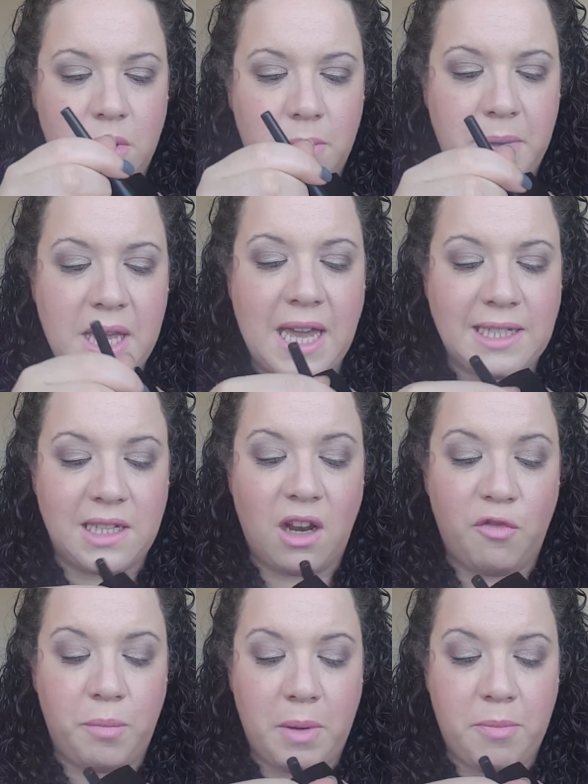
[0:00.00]
PS
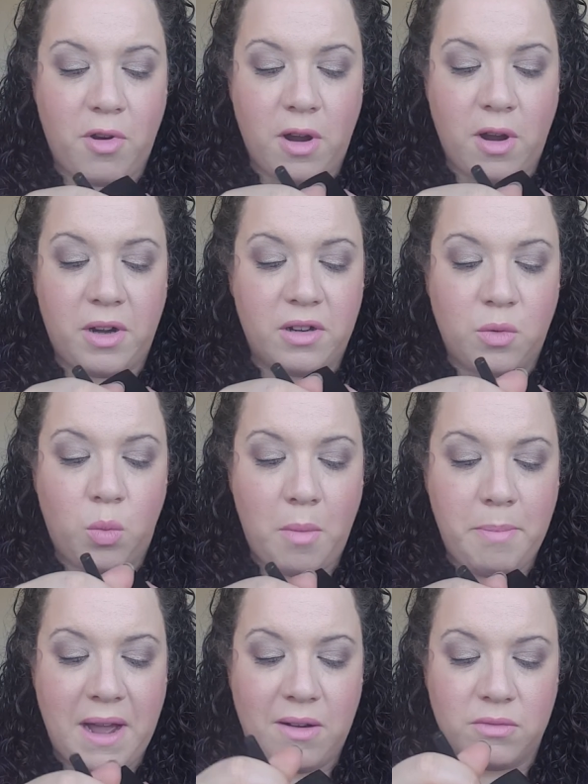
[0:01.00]
Love by Primark,
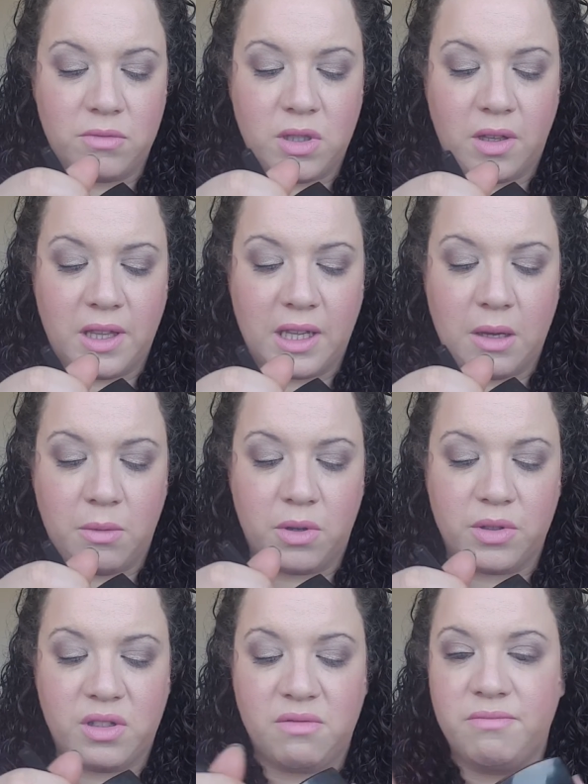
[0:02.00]
£1 I think it
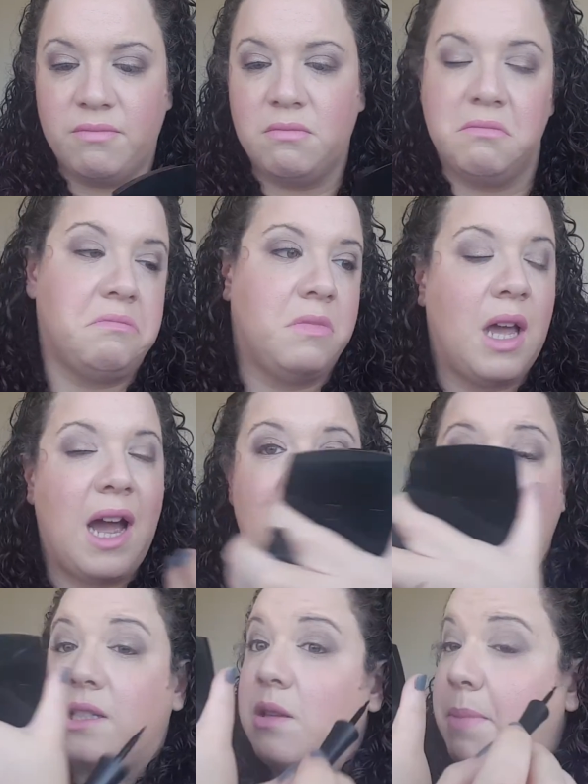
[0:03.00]
was. And
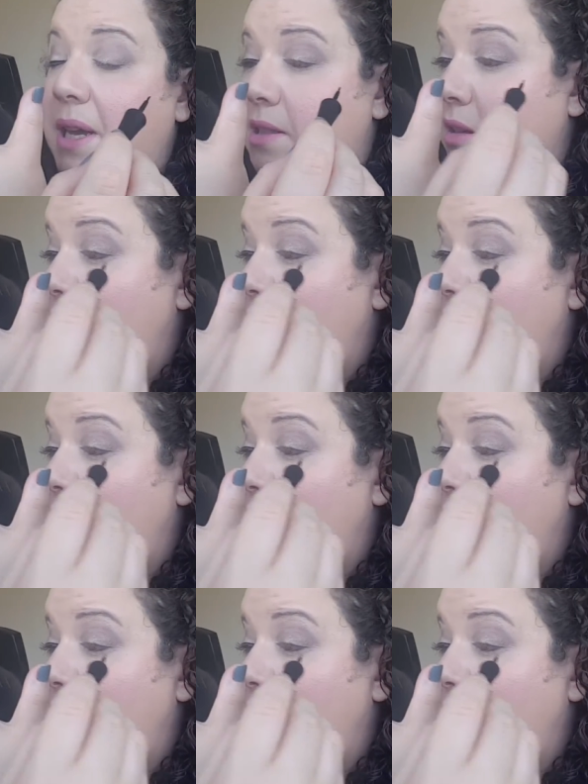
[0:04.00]
it's the best